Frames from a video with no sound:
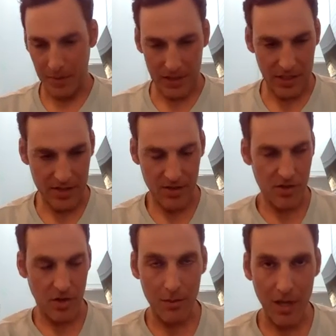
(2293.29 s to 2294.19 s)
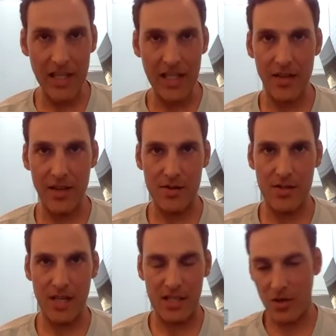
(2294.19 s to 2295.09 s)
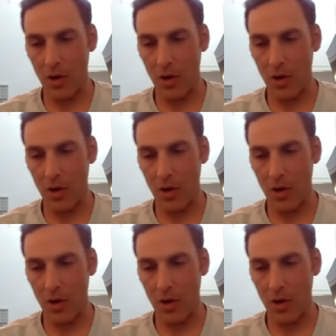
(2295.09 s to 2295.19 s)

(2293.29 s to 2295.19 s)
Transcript: because there's no money in those things.